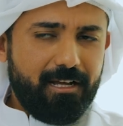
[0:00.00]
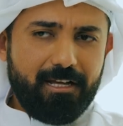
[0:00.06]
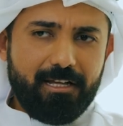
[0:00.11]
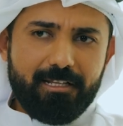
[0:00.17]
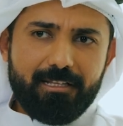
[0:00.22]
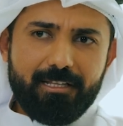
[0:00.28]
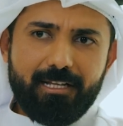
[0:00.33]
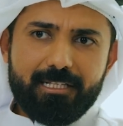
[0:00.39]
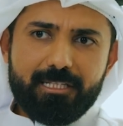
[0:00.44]

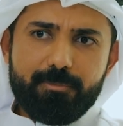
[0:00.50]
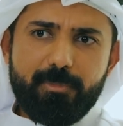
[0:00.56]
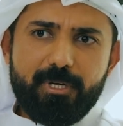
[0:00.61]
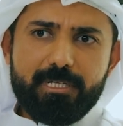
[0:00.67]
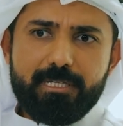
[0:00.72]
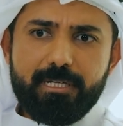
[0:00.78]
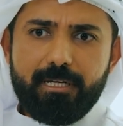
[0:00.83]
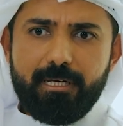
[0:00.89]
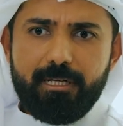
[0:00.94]
And that's
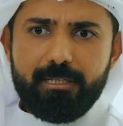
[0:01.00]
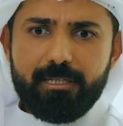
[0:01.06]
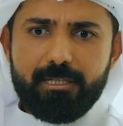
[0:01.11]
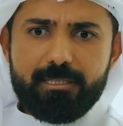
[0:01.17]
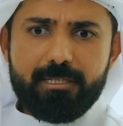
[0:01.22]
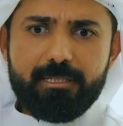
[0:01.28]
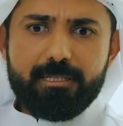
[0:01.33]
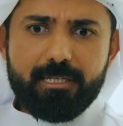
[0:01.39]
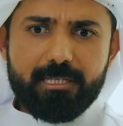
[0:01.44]
basically,
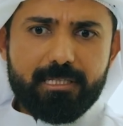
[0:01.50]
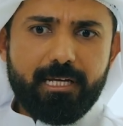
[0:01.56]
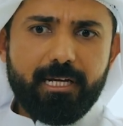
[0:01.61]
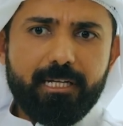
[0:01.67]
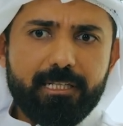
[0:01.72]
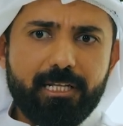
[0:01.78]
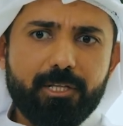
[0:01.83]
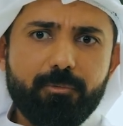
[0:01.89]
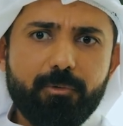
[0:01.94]
this is the
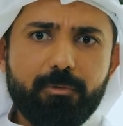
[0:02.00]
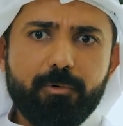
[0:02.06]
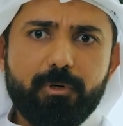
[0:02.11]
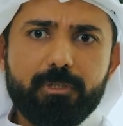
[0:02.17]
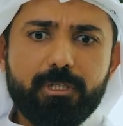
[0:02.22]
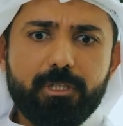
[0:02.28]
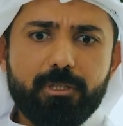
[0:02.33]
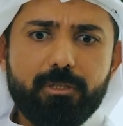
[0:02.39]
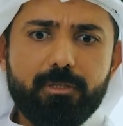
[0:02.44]
sign that we
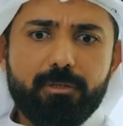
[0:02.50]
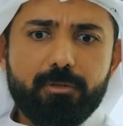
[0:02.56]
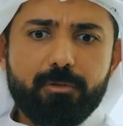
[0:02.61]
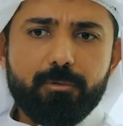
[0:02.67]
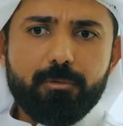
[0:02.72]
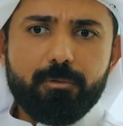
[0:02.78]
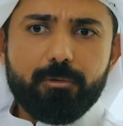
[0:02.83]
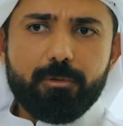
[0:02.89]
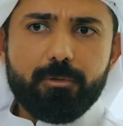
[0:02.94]
wanted
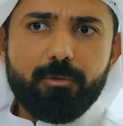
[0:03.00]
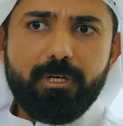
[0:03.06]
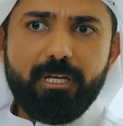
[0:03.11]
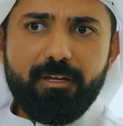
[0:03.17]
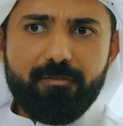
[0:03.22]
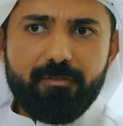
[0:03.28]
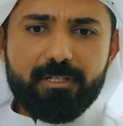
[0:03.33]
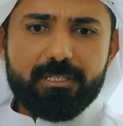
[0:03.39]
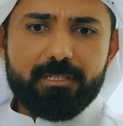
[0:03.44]
to
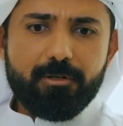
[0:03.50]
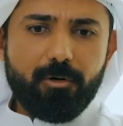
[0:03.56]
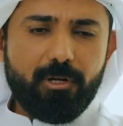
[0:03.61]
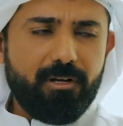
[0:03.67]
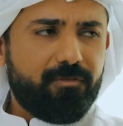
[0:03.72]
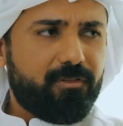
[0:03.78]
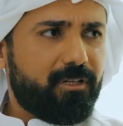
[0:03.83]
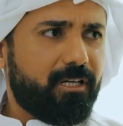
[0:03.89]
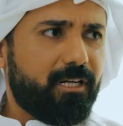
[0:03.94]
leave. This
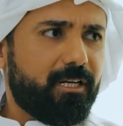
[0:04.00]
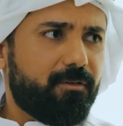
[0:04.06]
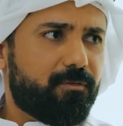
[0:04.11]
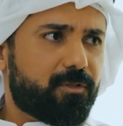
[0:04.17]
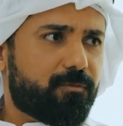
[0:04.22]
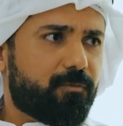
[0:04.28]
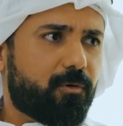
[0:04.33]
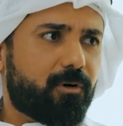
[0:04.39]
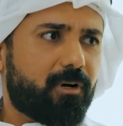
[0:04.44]
olive tree
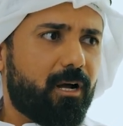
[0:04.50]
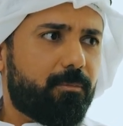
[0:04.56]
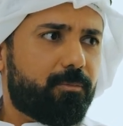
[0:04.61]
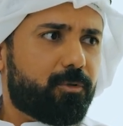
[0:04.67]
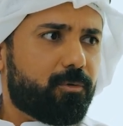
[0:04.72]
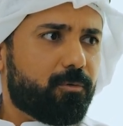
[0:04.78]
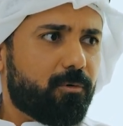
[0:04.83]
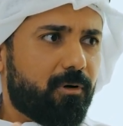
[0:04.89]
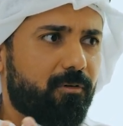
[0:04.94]
lives for
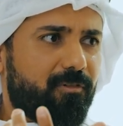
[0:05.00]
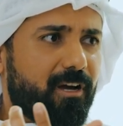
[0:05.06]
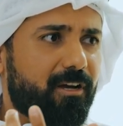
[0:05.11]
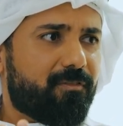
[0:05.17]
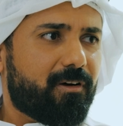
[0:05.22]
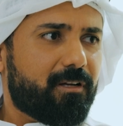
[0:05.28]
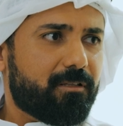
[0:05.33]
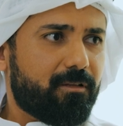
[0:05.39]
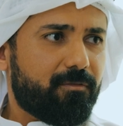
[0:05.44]
up to
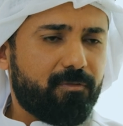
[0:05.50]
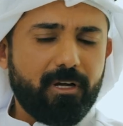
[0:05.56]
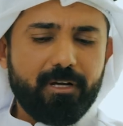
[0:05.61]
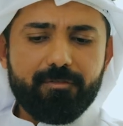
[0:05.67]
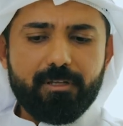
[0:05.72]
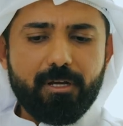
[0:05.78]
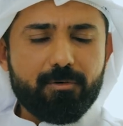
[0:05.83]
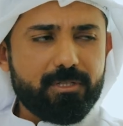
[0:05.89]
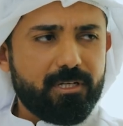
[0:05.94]

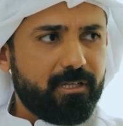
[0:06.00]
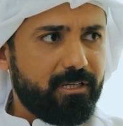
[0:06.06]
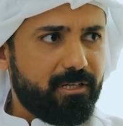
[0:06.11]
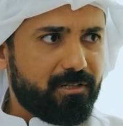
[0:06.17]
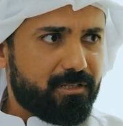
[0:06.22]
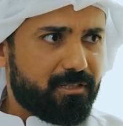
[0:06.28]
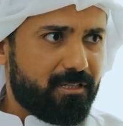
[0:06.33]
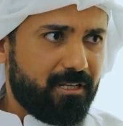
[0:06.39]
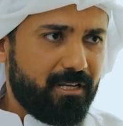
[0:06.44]
5,000
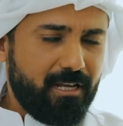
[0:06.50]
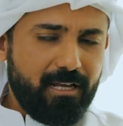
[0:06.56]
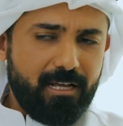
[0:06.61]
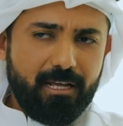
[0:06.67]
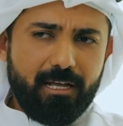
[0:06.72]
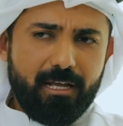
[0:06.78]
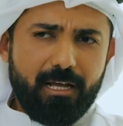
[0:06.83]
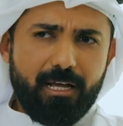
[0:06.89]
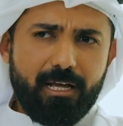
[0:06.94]
years.
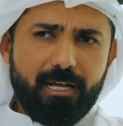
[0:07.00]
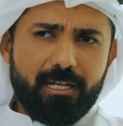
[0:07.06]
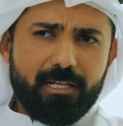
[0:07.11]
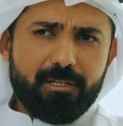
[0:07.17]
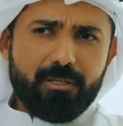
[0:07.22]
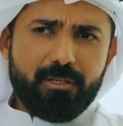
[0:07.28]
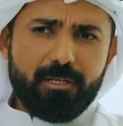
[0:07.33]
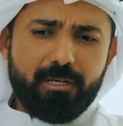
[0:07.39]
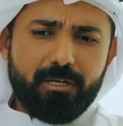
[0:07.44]

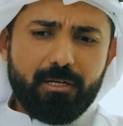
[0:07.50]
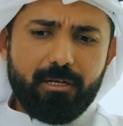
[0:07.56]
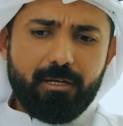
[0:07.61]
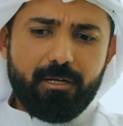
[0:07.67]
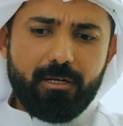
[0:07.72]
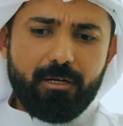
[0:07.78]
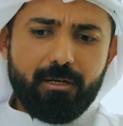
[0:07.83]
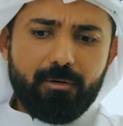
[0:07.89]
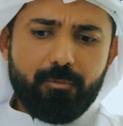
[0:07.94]
And
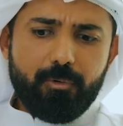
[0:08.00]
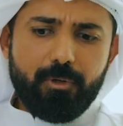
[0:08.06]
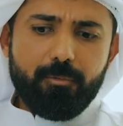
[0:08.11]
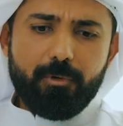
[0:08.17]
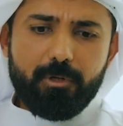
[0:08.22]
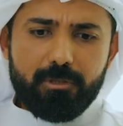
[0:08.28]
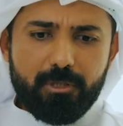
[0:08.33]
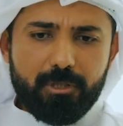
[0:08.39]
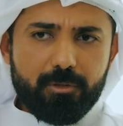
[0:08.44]
we
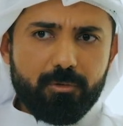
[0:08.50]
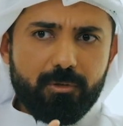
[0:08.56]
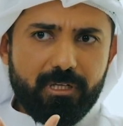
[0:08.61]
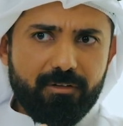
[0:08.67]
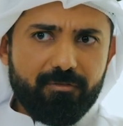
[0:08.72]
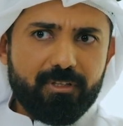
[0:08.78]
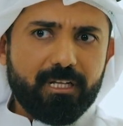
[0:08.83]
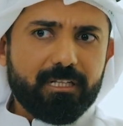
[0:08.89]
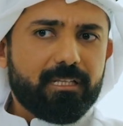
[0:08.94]
wanted to
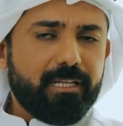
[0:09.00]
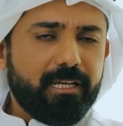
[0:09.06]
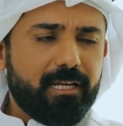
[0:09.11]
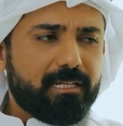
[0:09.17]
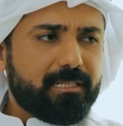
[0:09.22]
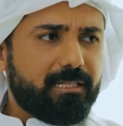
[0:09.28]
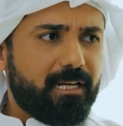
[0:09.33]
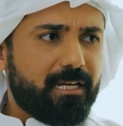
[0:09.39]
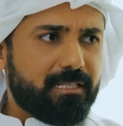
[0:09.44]
leave that
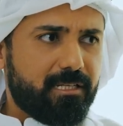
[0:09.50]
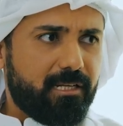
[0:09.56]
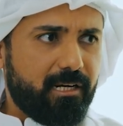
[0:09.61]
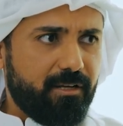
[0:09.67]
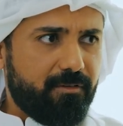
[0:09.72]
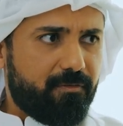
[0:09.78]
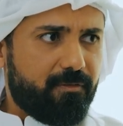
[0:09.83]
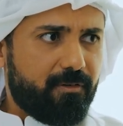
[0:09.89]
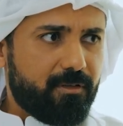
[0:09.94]
legacy as a
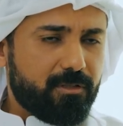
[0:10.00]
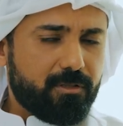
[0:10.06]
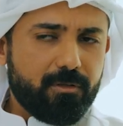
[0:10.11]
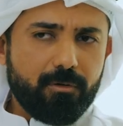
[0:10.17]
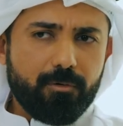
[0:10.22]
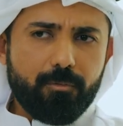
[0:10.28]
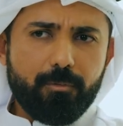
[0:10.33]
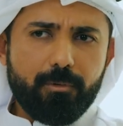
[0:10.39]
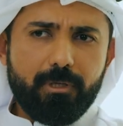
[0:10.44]
reef.
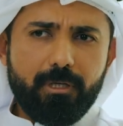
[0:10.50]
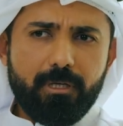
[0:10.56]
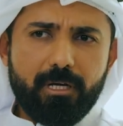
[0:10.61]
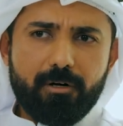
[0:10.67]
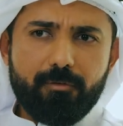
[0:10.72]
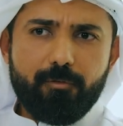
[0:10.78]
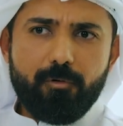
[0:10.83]
So we are